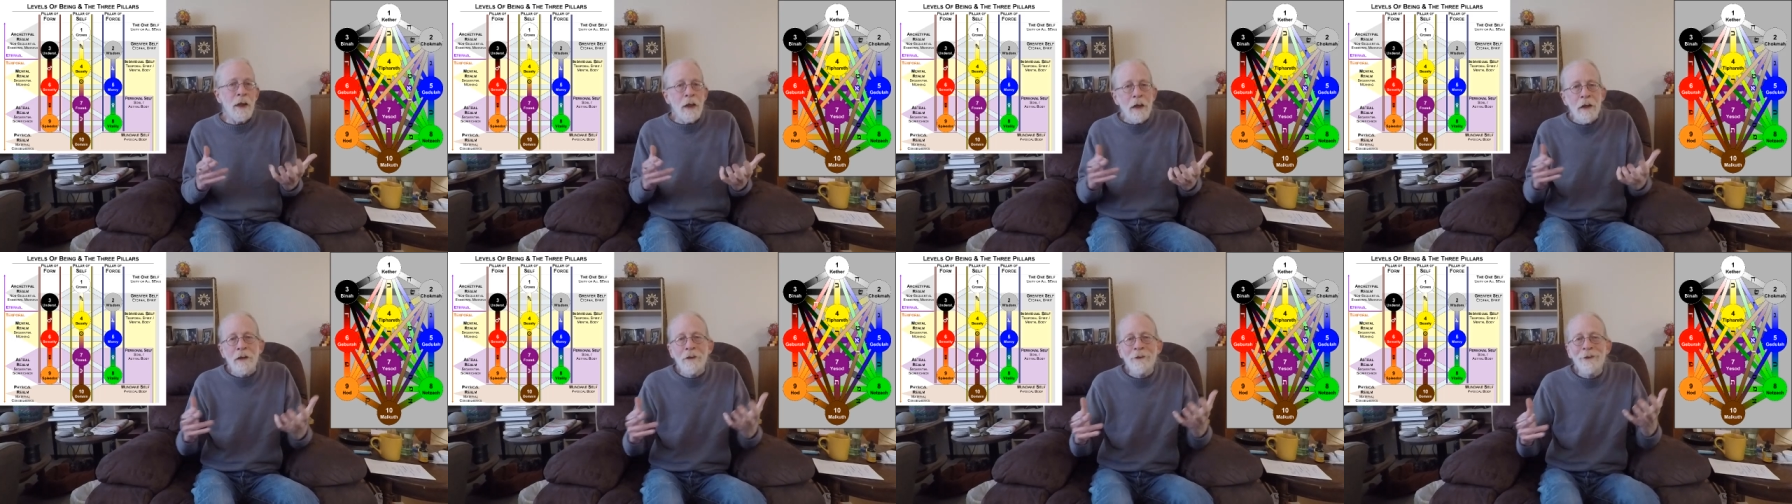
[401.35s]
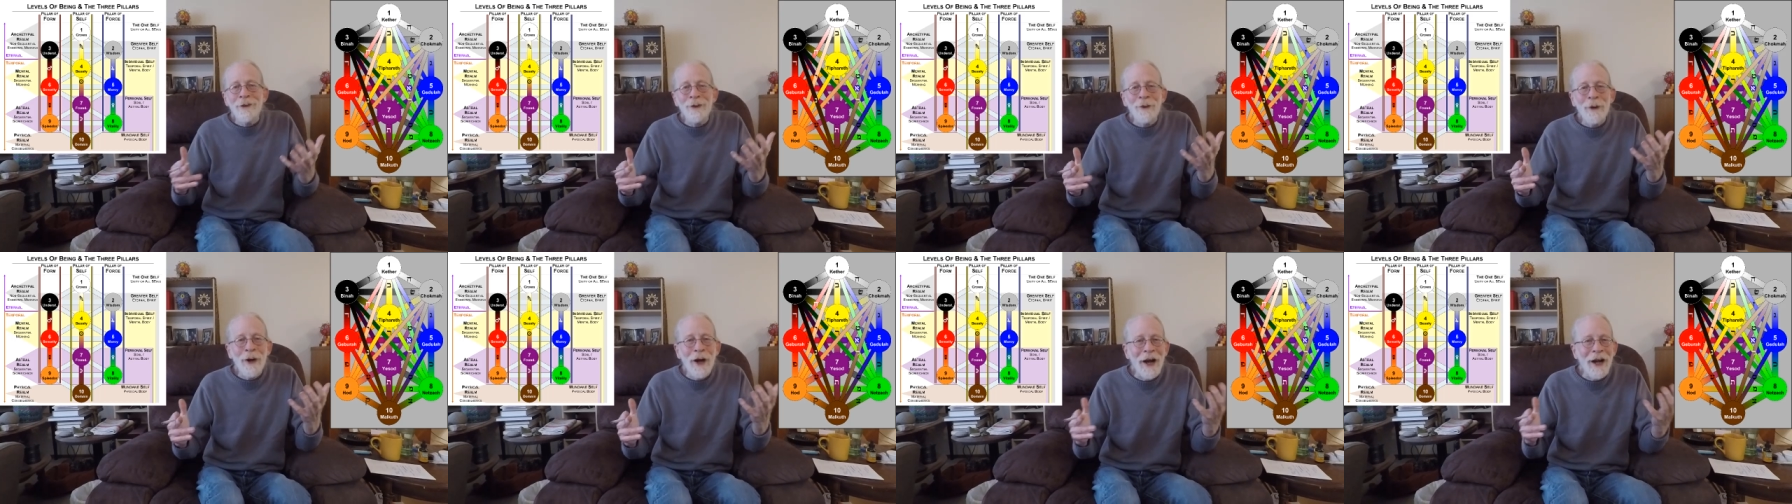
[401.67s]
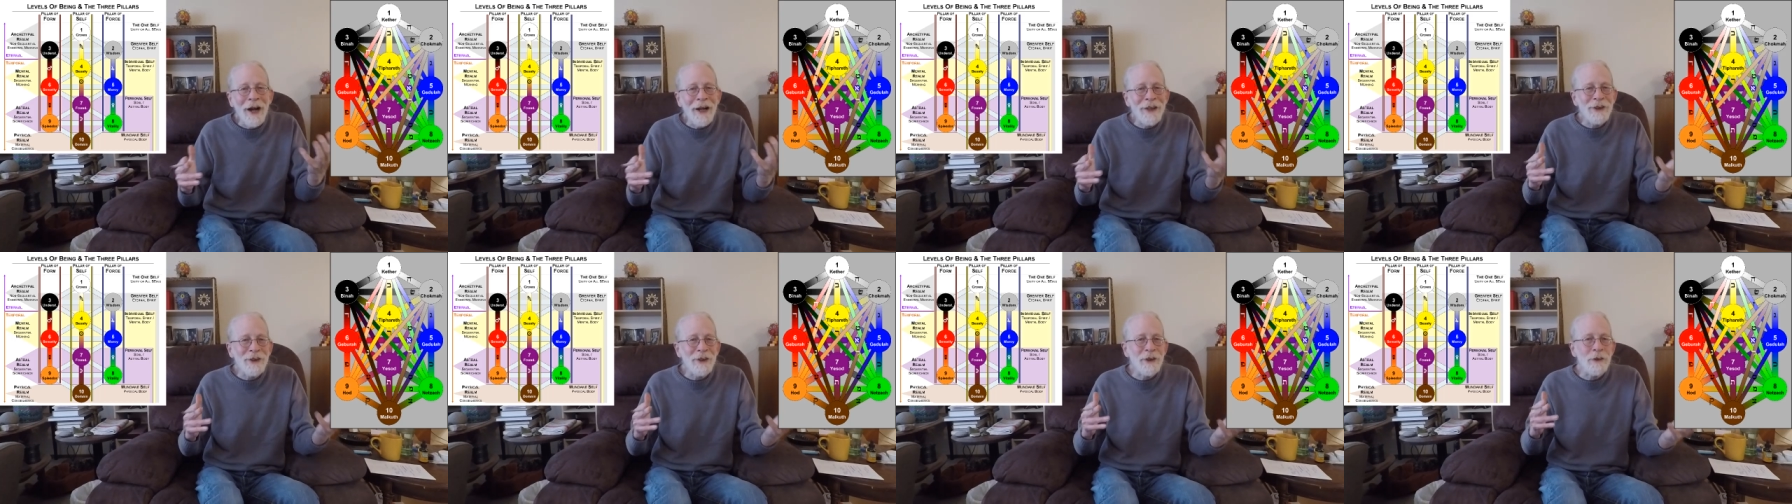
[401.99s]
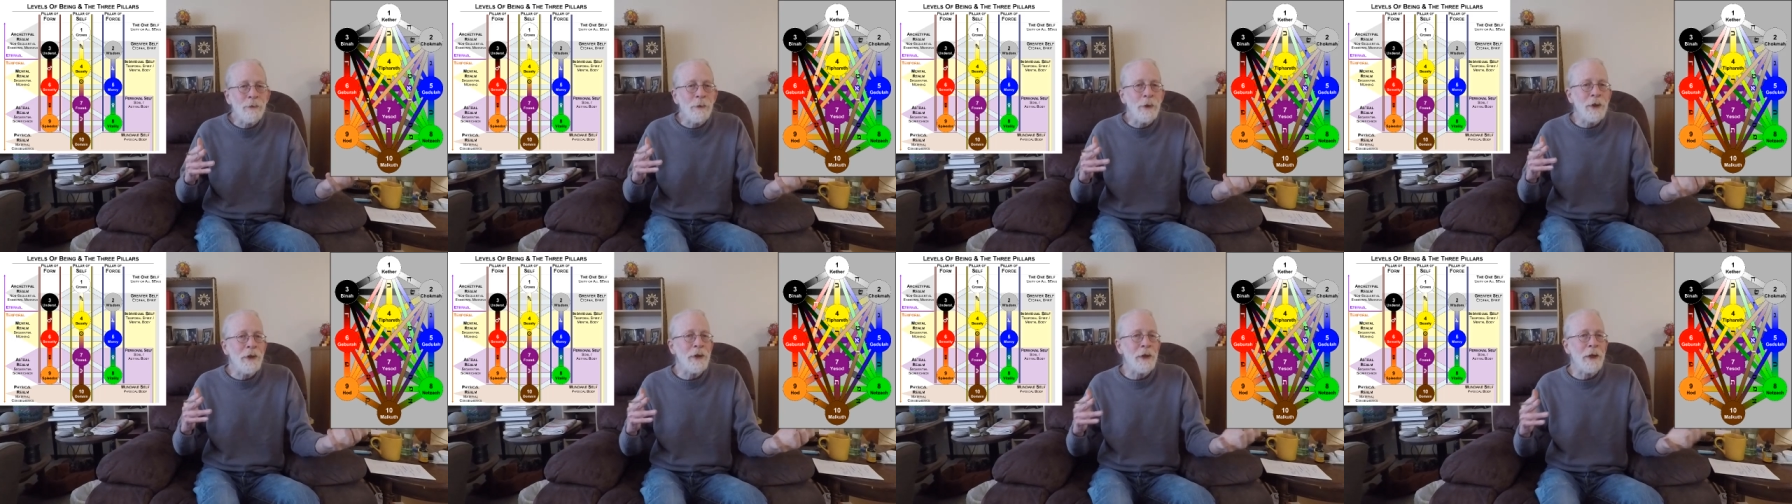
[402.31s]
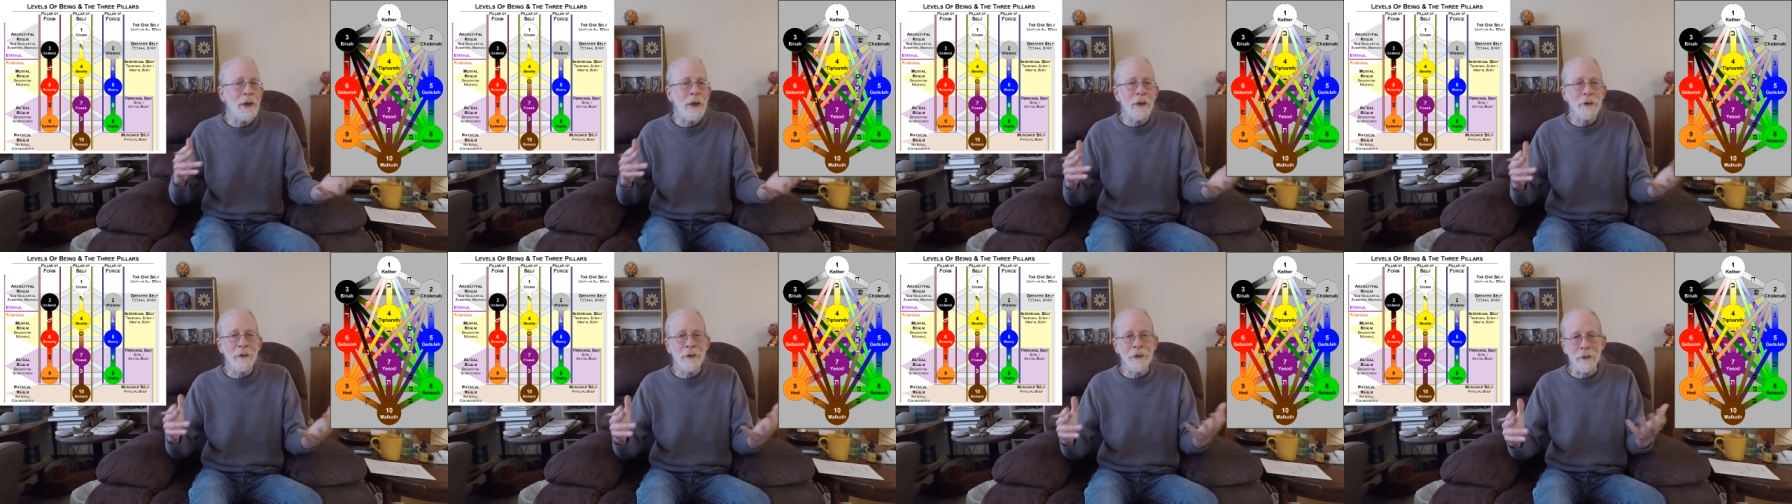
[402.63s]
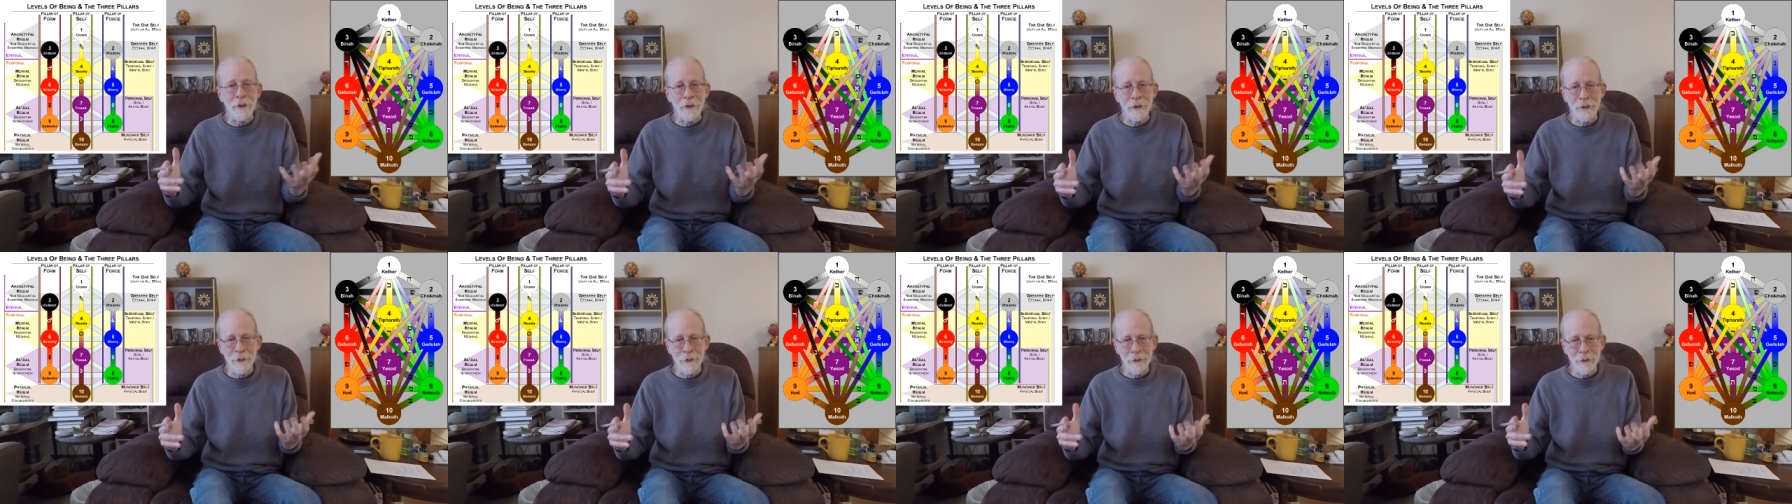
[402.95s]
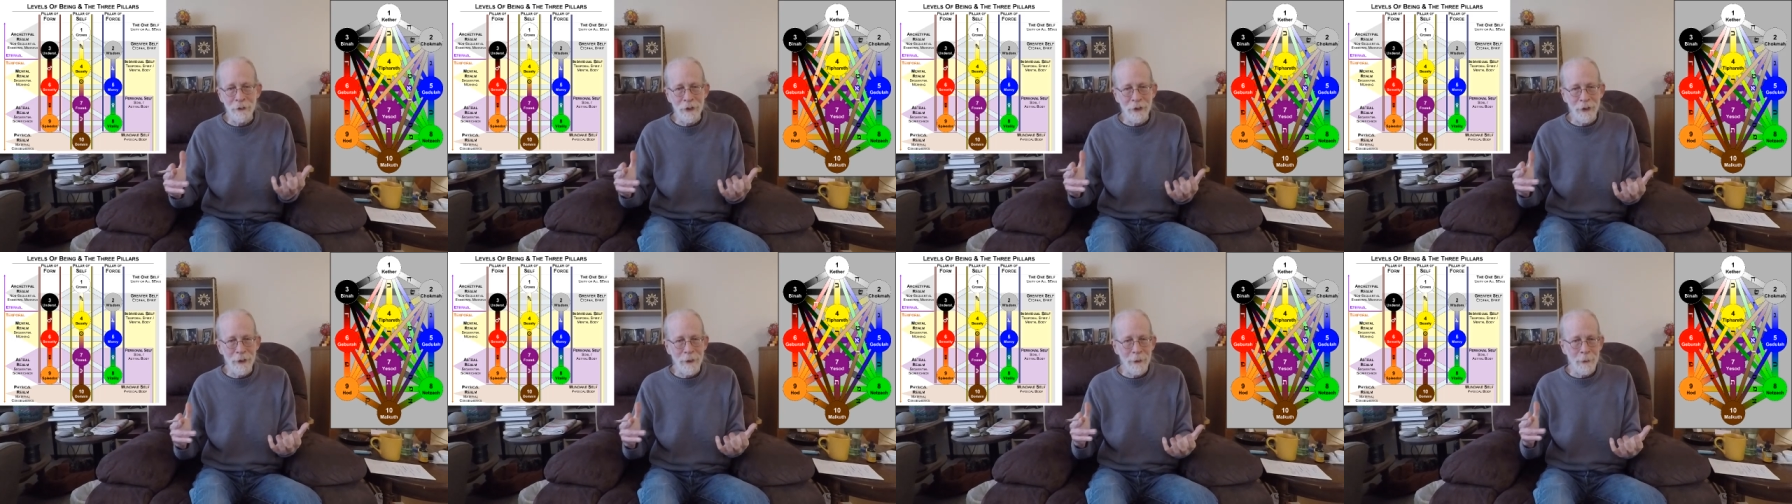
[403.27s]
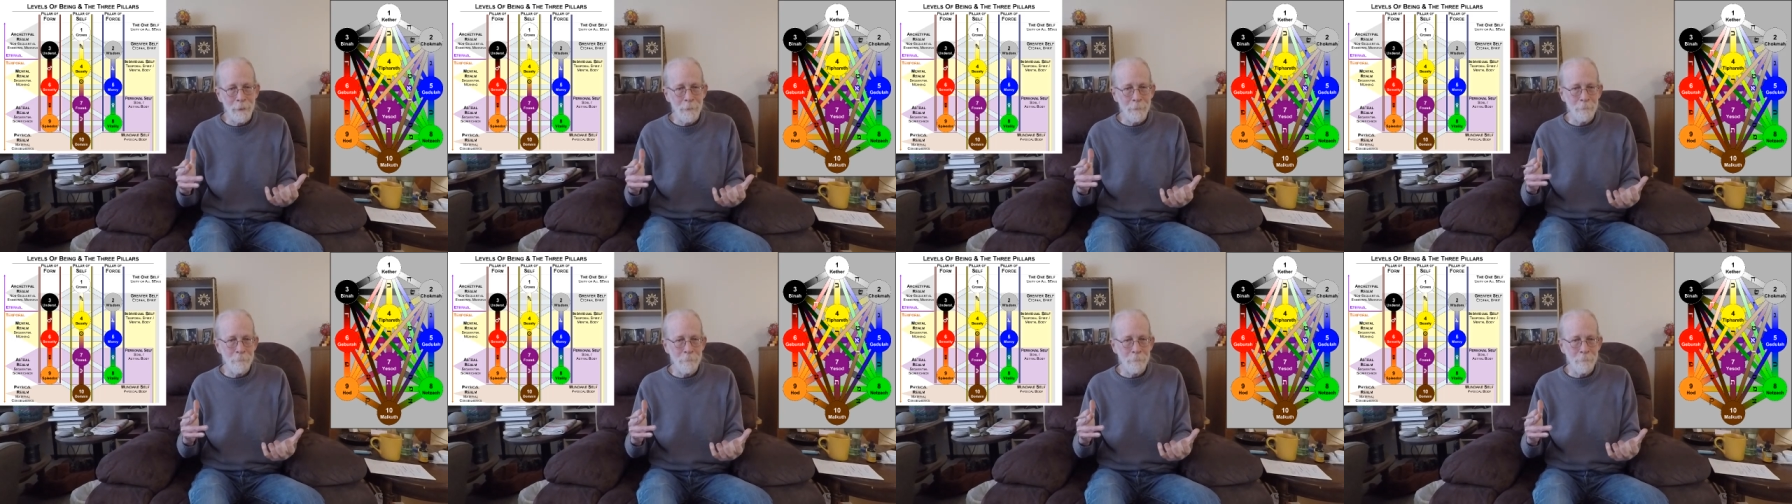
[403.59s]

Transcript: interaction with other. Okay?